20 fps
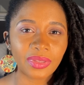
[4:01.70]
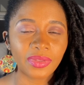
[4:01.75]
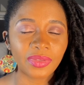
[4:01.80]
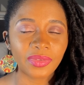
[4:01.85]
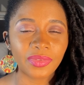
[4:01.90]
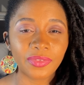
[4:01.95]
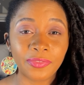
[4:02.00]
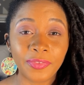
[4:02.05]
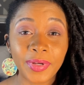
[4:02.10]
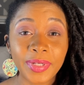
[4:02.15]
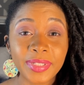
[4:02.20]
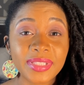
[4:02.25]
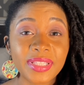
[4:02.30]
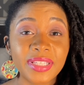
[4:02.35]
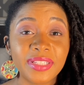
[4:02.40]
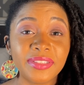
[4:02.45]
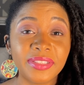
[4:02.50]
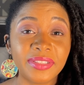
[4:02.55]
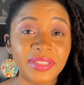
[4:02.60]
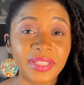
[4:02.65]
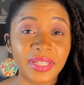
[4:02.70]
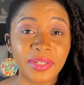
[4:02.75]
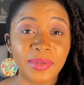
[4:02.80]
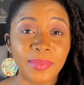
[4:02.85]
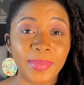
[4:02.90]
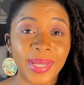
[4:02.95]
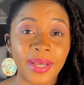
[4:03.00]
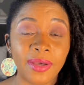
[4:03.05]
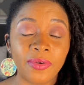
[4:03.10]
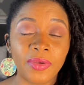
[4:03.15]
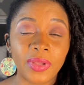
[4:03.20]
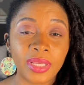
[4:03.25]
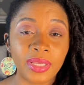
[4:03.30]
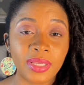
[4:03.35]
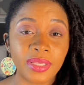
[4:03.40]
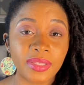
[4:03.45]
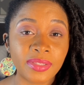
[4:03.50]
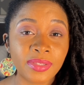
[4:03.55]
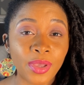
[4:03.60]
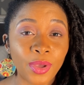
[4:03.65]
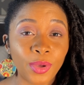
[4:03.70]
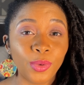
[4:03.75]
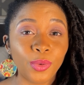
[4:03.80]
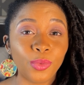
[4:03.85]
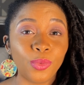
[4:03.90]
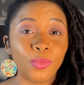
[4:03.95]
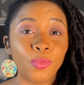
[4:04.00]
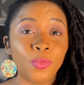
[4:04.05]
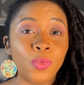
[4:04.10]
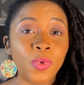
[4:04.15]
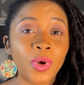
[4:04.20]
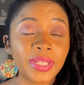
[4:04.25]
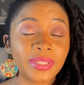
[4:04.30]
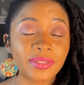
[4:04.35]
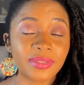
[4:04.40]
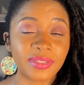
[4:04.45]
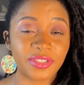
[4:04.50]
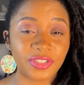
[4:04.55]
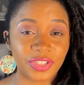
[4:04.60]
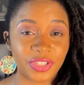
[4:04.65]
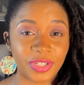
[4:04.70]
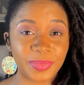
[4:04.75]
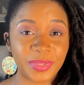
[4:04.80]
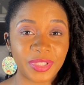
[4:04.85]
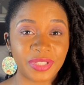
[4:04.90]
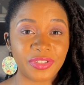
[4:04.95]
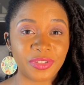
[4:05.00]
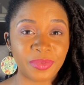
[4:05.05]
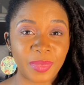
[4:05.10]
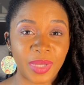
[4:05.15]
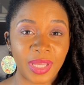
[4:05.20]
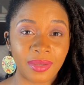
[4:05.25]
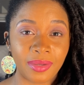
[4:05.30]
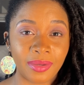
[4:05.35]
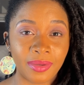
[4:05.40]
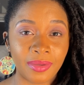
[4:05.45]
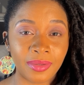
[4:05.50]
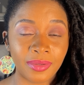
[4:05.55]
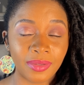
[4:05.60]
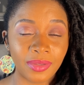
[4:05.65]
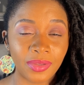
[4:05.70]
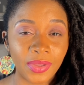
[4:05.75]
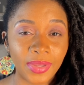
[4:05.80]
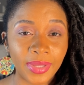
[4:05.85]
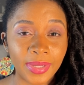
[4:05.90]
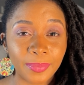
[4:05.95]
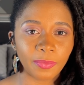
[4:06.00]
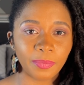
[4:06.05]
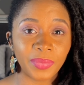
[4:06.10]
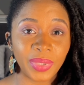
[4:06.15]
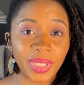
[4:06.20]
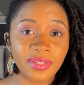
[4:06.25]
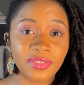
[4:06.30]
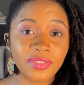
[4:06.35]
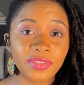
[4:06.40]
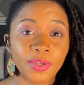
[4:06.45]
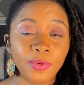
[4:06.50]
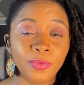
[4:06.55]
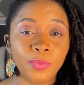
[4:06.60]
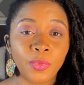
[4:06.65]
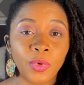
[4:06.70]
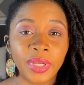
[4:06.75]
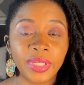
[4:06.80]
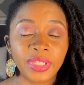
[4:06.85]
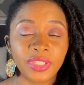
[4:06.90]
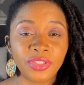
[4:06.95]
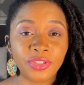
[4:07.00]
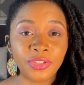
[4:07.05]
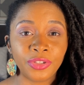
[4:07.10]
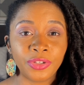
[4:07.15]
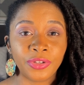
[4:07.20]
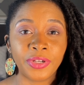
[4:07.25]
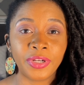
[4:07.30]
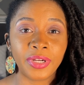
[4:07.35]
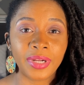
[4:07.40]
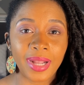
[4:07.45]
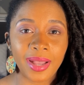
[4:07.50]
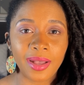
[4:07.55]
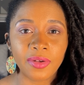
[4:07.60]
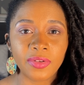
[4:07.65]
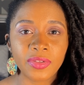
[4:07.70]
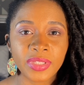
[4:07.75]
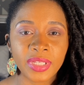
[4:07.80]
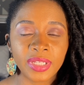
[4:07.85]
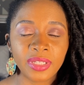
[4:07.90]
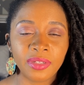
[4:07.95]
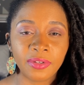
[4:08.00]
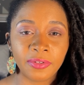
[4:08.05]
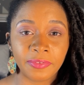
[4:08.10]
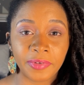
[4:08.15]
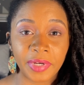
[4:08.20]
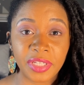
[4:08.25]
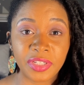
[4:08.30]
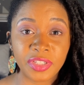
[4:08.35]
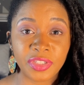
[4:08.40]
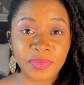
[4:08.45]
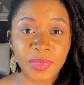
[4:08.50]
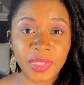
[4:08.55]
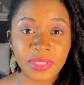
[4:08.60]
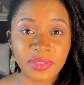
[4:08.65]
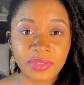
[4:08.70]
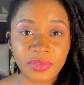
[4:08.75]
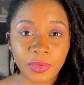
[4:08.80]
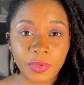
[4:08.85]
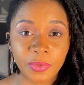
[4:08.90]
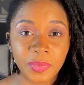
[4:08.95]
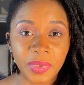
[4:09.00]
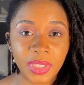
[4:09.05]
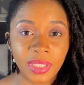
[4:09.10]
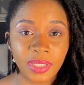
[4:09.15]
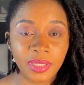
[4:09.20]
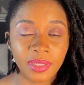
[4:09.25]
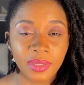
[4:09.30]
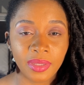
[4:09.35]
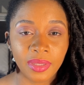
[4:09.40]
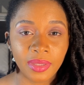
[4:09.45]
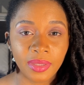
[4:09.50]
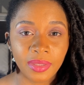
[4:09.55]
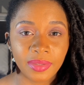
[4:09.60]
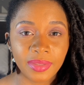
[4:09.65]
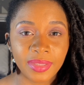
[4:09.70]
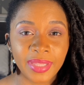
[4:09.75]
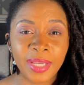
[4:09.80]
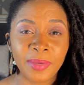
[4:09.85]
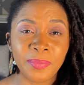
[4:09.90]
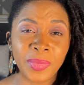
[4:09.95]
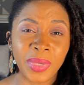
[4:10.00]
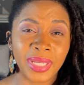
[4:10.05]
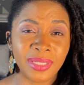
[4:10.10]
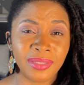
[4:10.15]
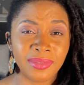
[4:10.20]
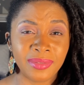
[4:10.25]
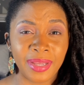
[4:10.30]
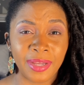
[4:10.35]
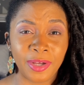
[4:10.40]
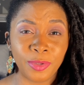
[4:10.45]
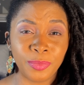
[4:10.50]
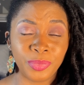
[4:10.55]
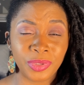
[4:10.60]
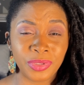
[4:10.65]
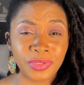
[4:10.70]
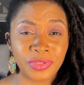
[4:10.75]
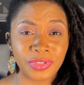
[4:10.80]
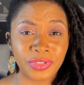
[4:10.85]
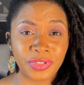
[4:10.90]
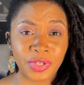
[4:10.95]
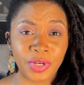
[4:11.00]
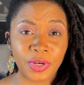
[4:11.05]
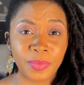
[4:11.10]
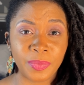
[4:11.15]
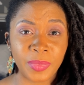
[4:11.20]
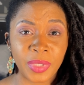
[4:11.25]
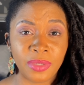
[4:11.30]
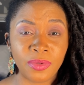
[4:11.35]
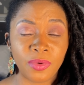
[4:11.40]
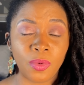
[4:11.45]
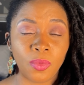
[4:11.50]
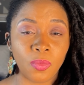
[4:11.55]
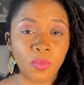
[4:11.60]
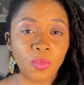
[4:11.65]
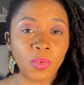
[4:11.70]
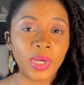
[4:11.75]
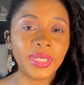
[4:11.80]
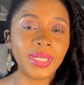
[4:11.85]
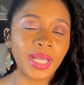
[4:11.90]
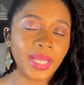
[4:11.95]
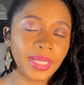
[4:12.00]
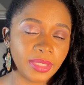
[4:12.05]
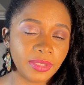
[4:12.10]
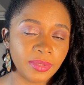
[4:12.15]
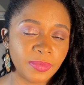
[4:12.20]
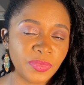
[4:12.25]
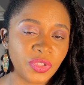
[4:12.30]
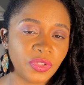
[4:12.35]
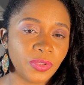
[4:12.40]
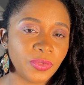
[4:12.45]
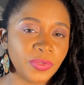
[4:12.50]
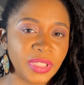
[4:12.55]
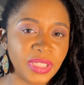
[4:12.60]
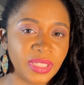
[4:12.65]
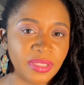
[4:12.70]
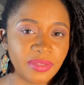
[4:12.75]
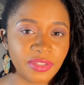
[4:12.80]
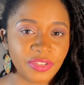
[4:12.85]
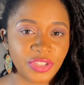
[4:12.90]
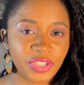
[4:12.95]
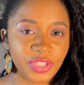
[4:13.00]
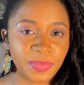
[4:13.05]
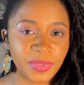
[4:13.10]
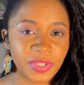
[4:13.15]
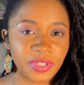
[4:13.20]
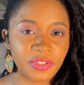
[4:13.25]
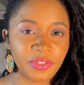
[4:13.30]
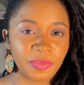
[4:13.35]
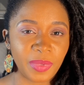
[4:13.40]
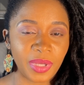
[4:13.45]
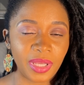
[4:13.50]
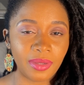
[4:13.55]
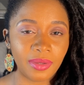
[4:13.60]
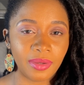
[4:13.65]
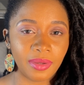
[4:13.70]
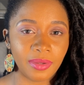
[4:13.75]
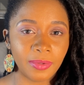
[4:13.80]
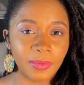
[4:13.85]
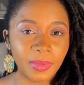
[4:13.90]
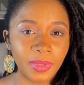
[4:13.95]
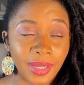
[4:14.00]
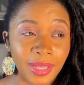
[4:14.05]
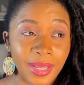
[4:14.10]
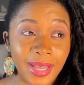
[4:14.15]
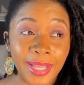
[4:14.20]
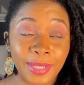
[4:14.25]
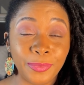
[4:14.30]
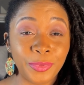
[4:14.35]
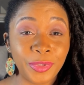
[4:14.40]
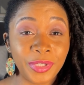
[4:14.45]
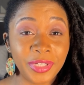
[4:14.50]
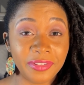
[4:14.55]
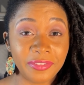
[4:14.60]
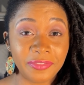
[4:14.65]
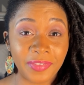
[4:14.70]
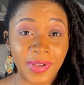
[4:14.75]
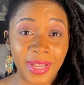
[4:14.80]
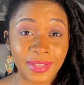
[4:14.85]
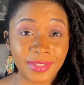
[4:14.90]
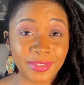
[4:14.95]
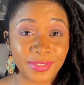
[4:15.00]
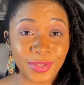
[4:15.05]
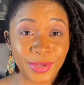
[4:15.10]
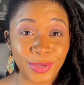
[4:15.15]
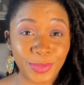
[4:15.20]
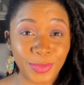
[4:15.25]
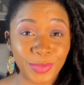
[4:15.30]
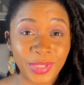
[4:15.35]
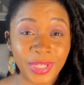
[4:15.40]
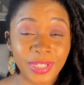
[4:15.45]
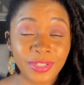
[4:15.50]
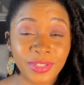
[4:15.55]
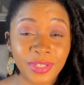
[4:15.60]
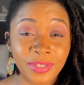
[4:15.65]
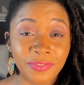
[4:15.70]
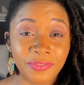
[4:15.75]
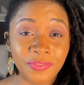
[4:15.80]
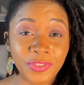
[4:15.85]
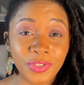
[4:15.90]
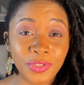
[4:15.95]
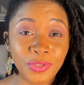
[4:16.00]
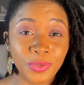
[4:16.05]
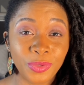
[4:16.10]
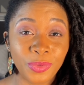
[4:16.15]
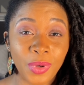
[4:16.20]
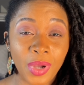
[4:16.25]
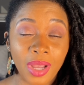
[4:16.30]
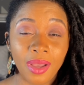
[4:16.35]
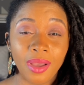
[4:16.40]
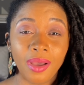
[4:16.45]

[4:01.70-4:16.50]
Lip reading: The first thing to think about is what to ship to Jamaica. Based on what your housing arrangements will be, that might help you determine what items you'll need to ship to Jamaica. I would advise though that if you